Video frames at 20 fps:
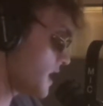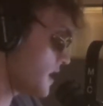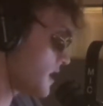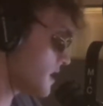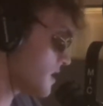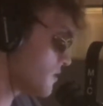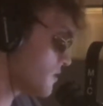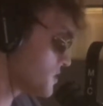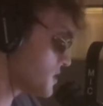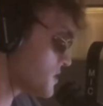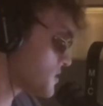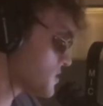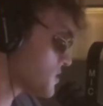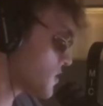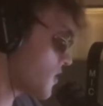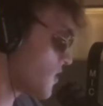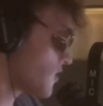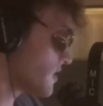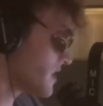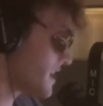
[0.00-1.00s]
Here's his
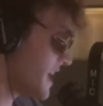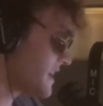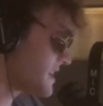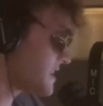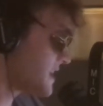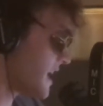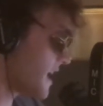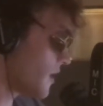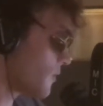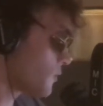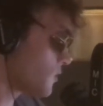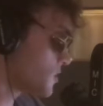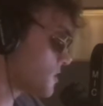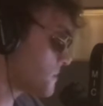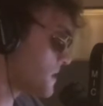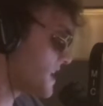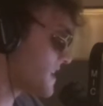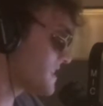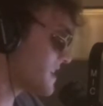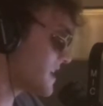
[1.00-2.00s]
song Get Down, which
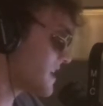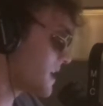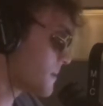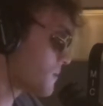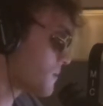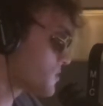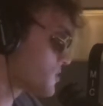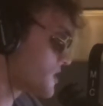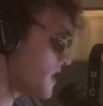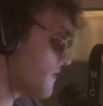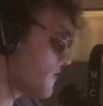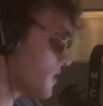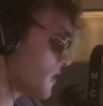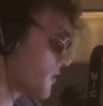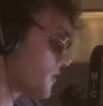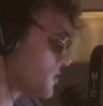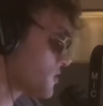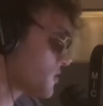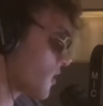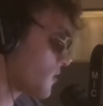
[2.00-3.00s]
peaked at number 7
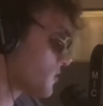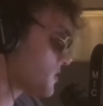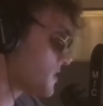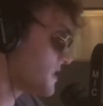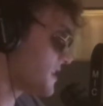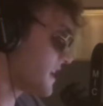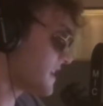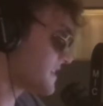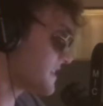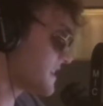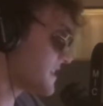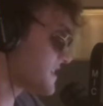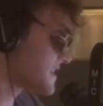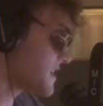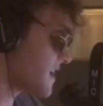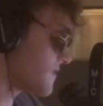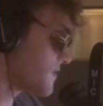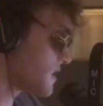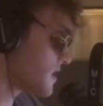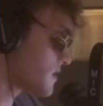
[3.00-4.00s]
on the charts in
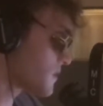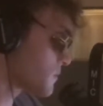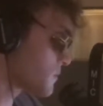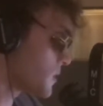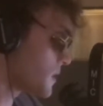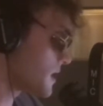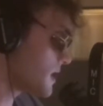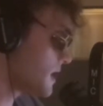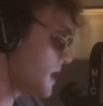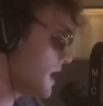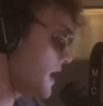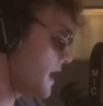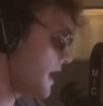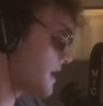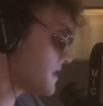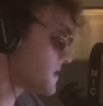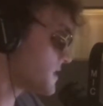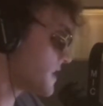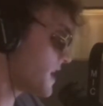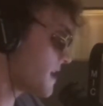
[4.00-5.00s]
1973.
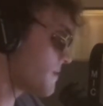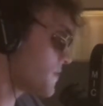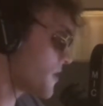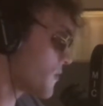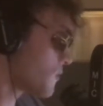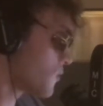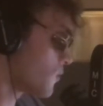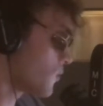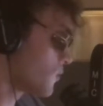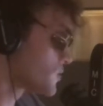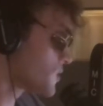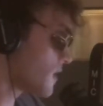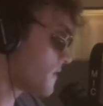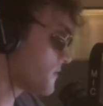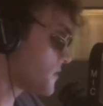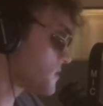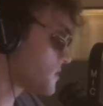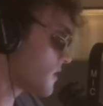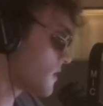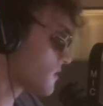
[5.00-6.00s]
It's a name that rolls off
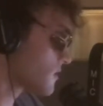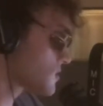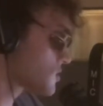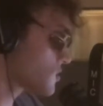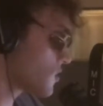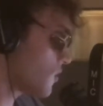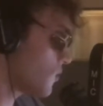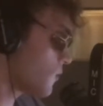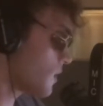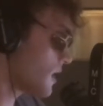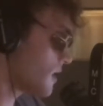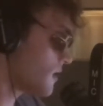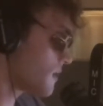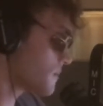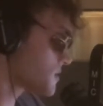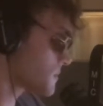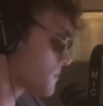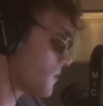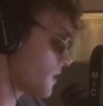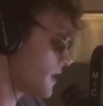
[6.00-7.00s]
the tongue so well, I'm
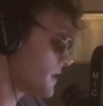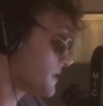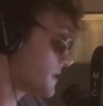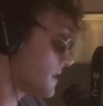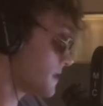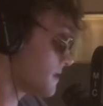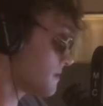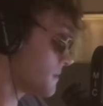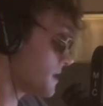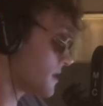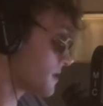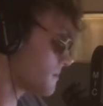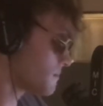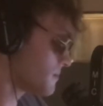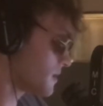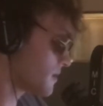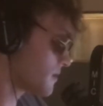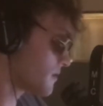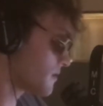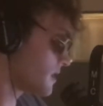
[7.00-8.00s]
surprised he didn't make it
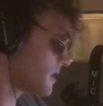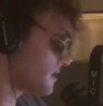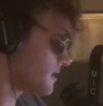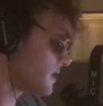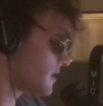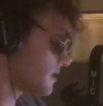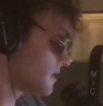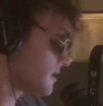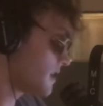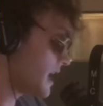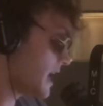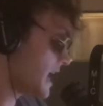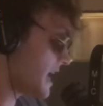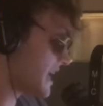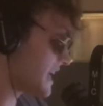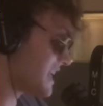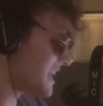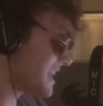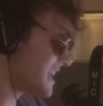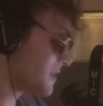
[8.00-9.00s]
bigger than he did.
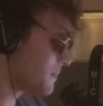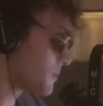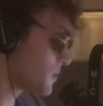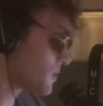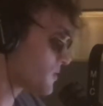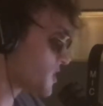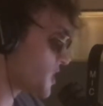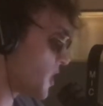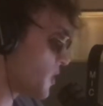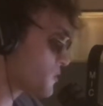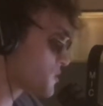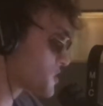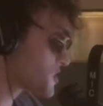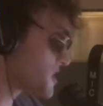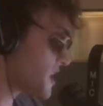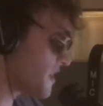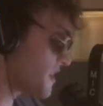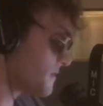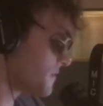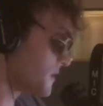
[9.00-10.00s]
Gilbert
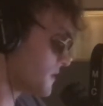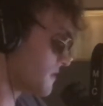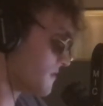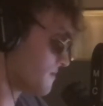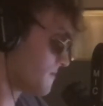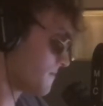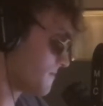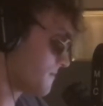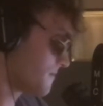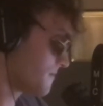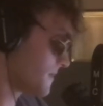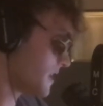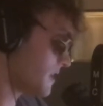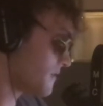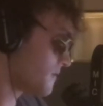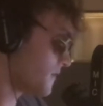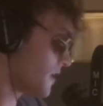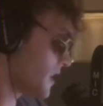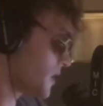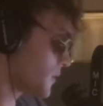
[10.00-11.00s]
O'Sullivan. And
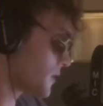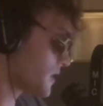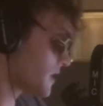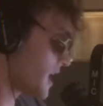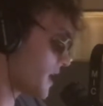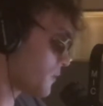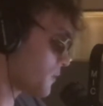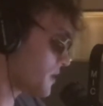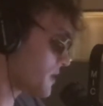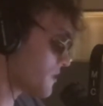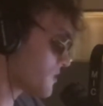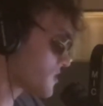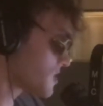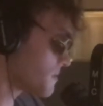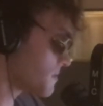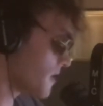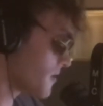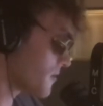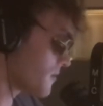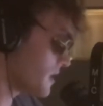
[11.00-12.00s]
then following that, we'll hear
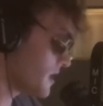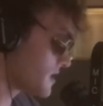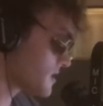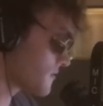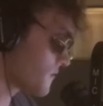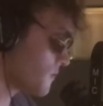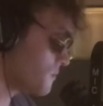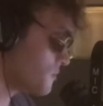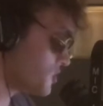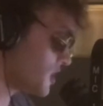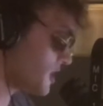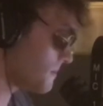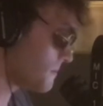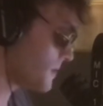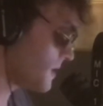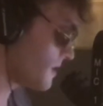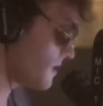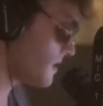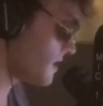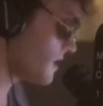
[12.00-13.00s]
some other hits from Gene
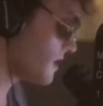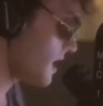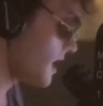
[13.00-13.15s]
Pitney,